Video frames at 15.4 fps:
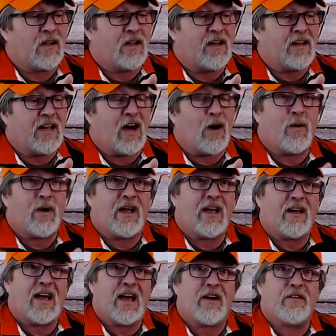Now we
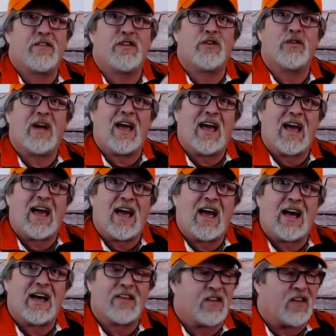have to add